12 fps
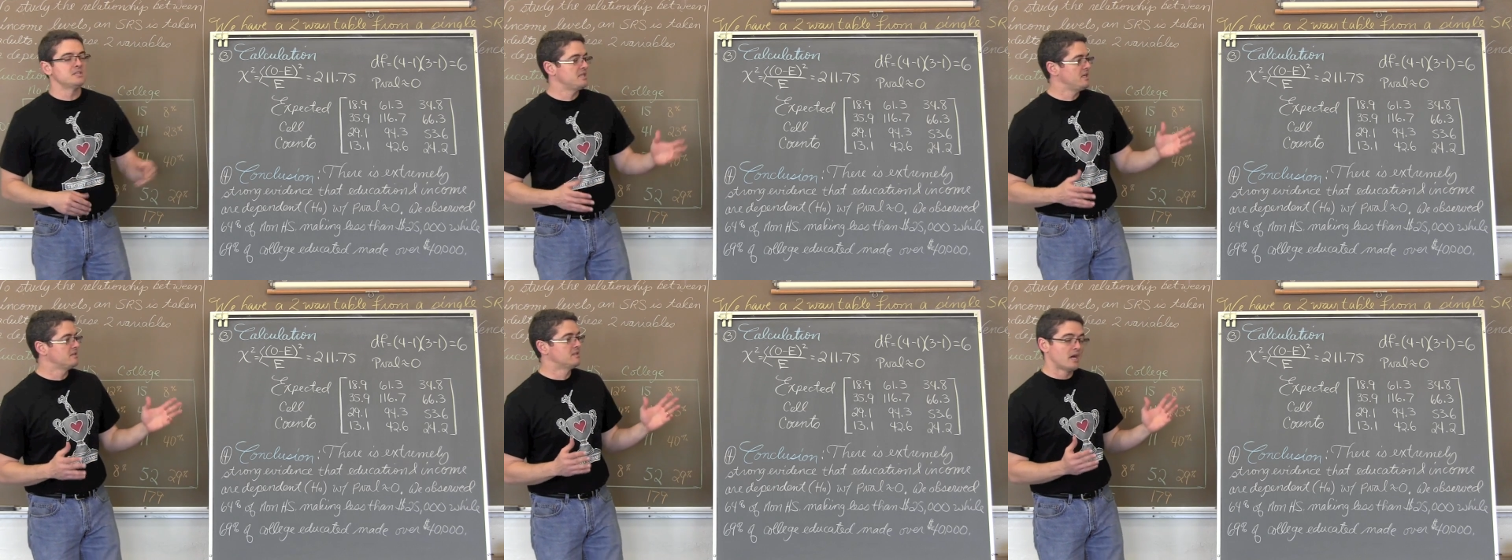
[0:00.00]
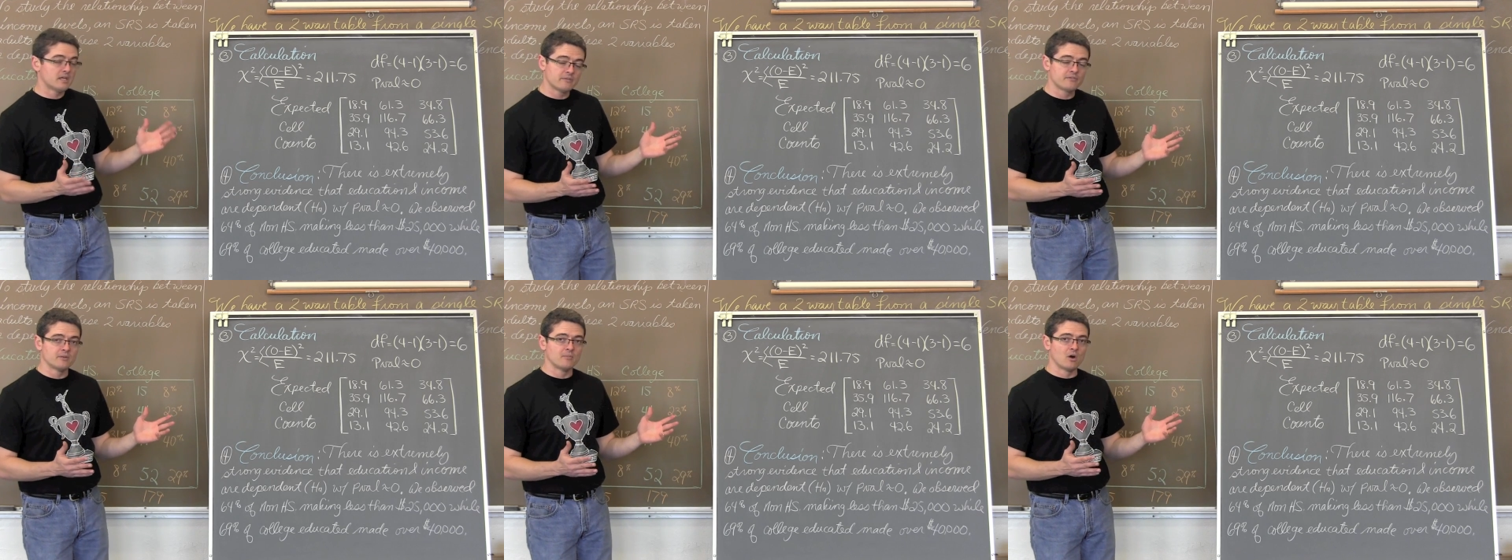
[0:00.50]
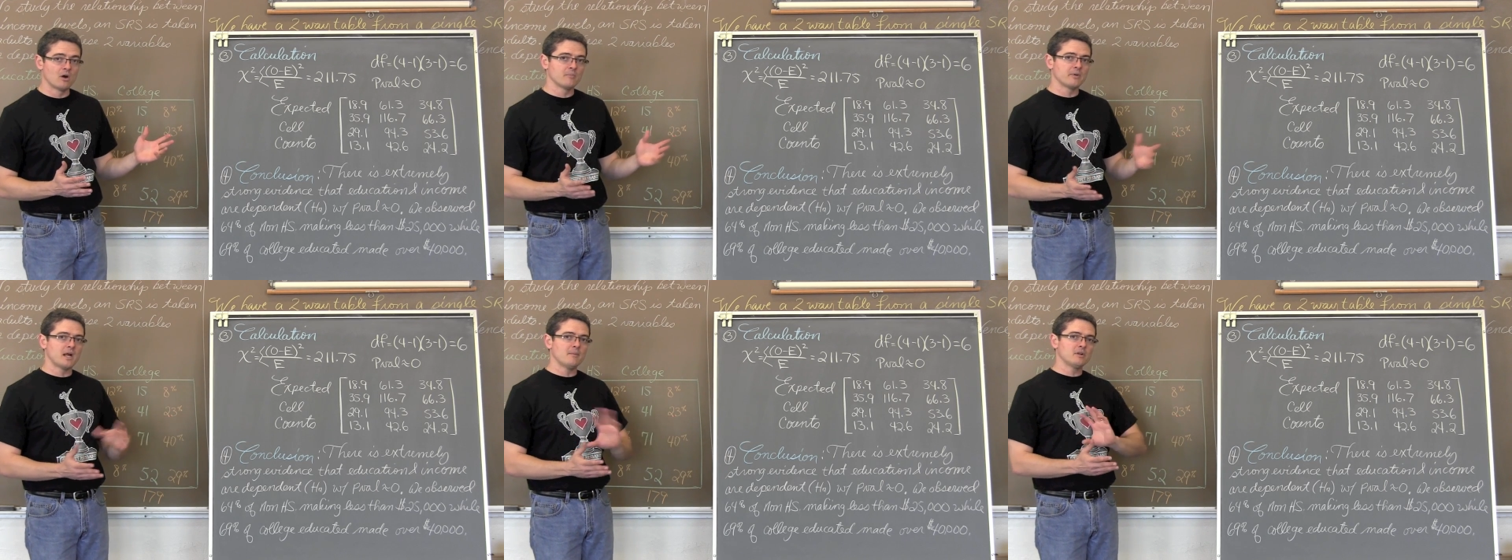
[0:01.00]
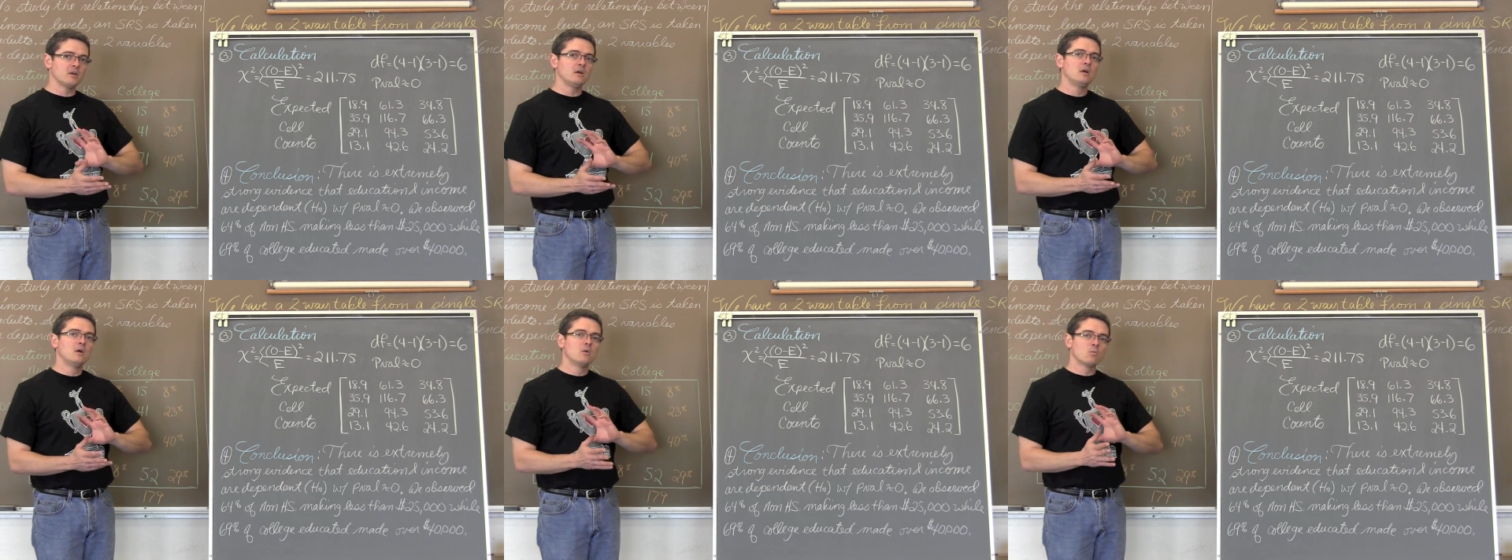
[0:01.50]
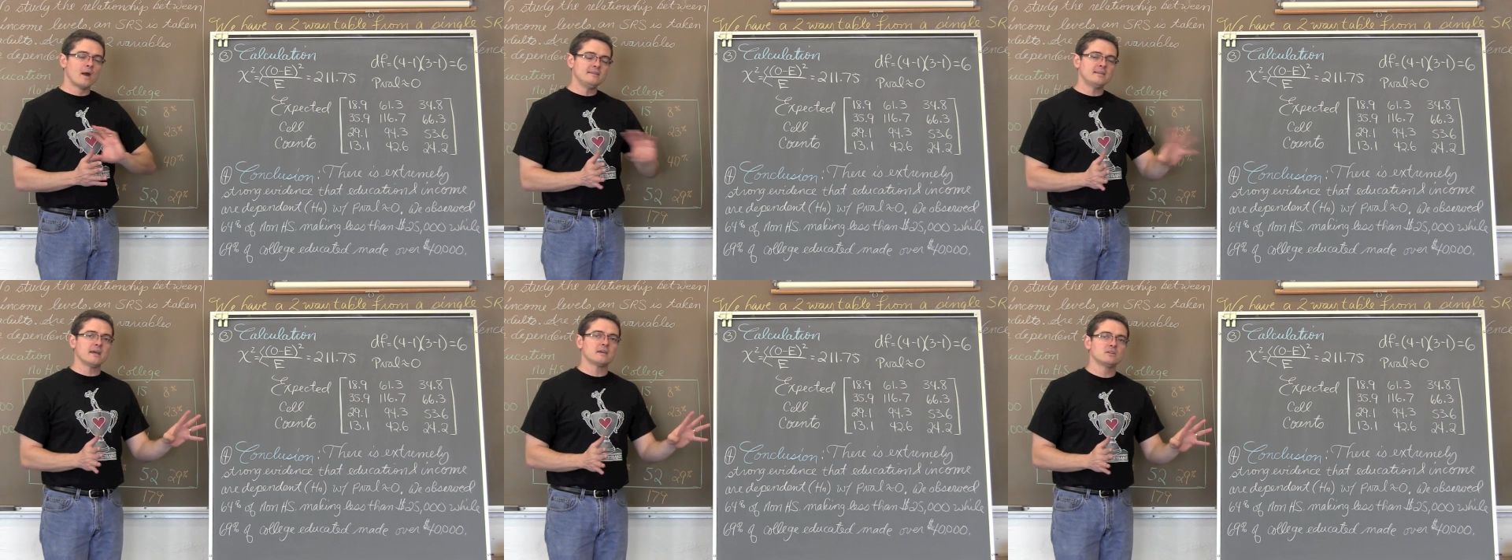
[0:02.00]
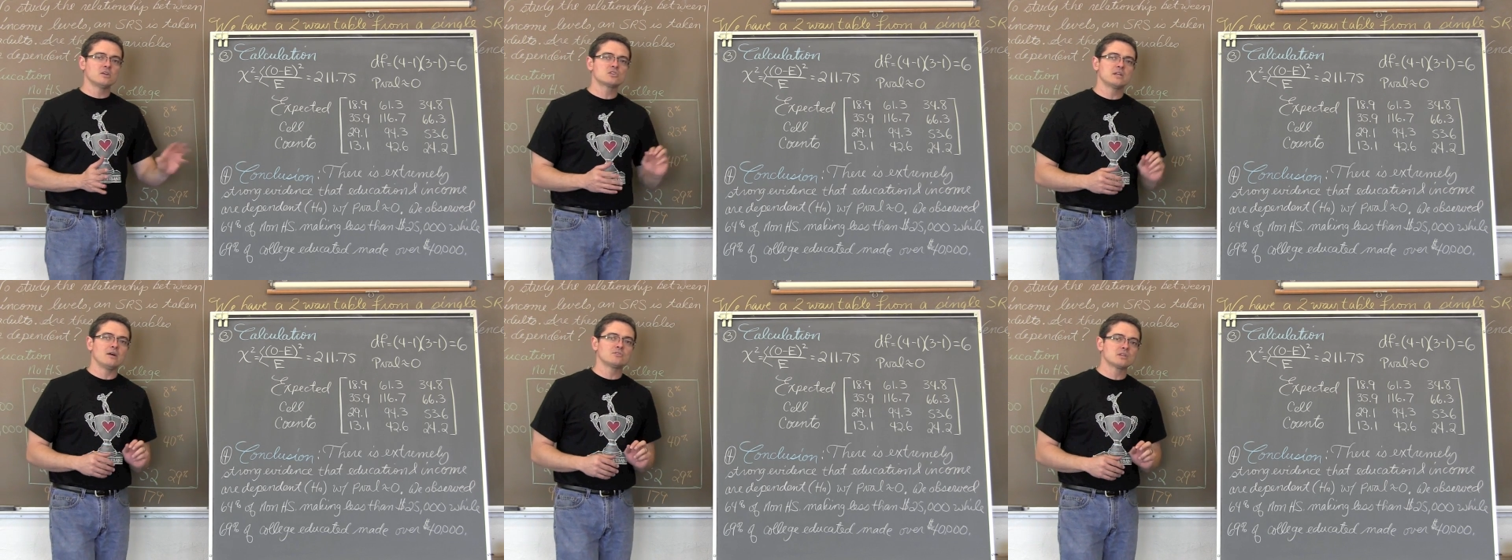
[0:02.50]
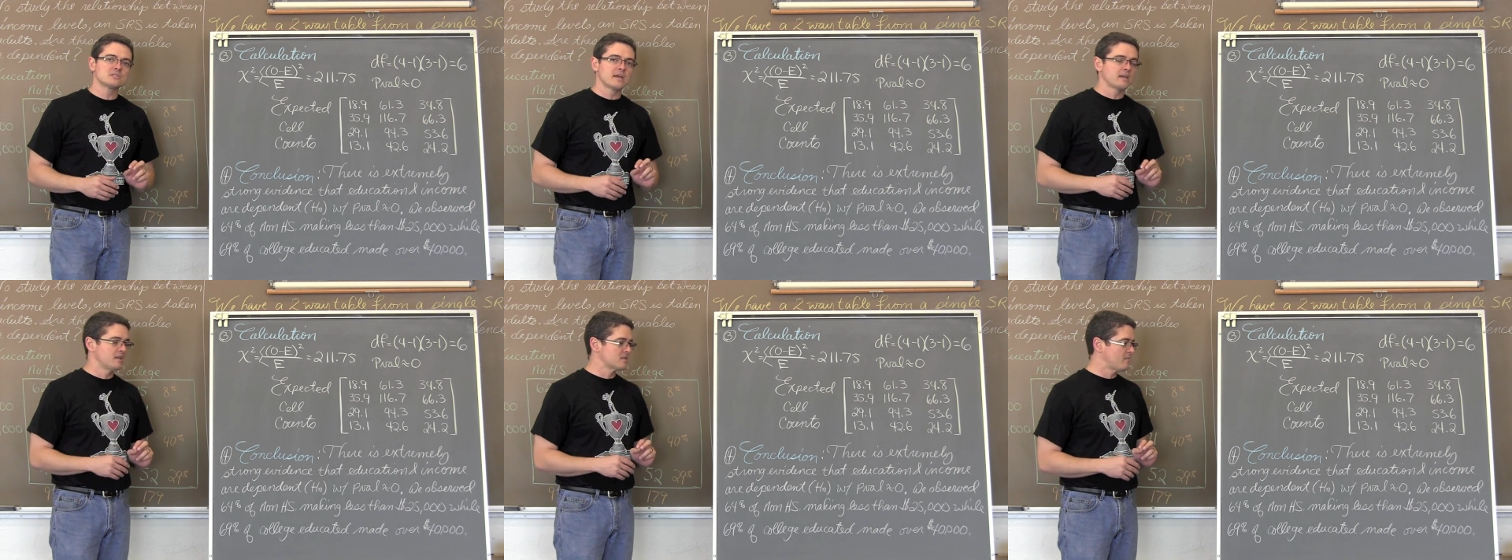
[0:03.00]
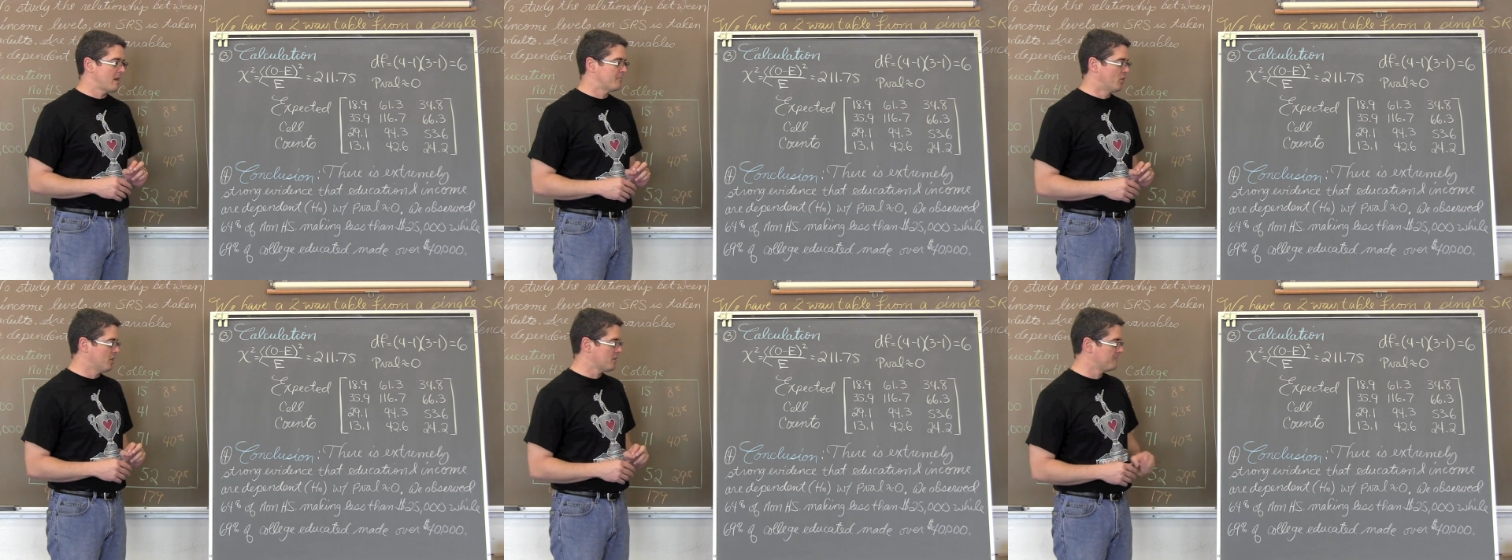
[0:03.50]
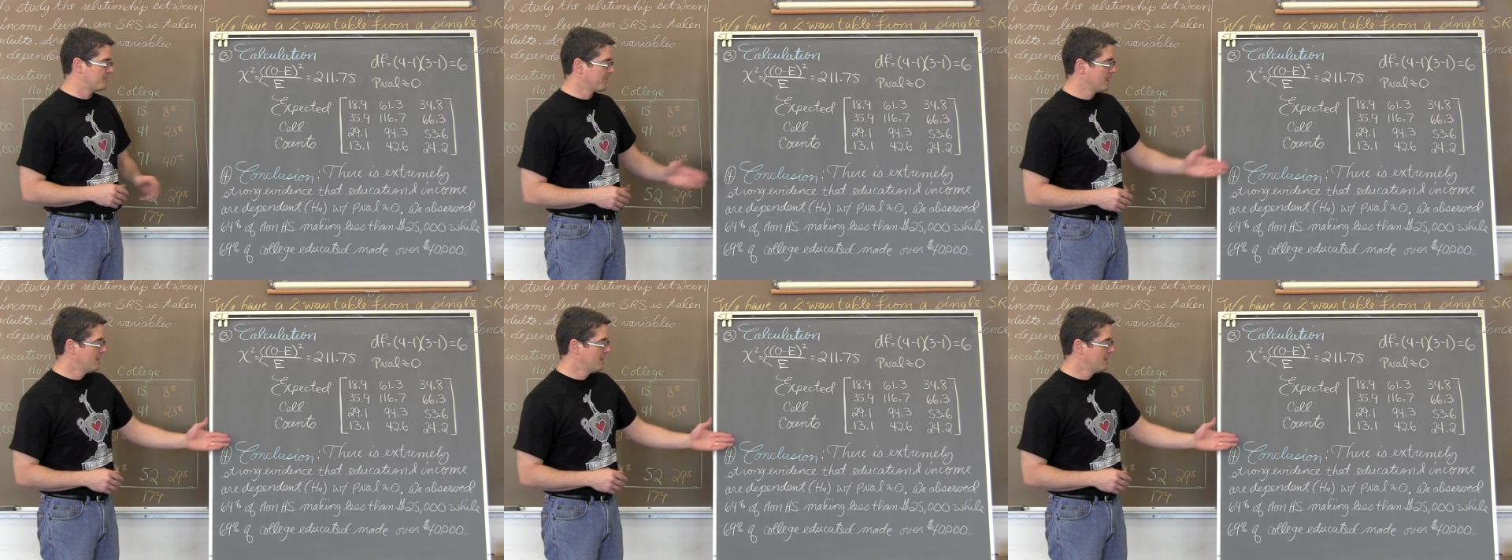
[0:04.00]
Indeed, none of them are, but I'm going to write that condition out just like it is in my book.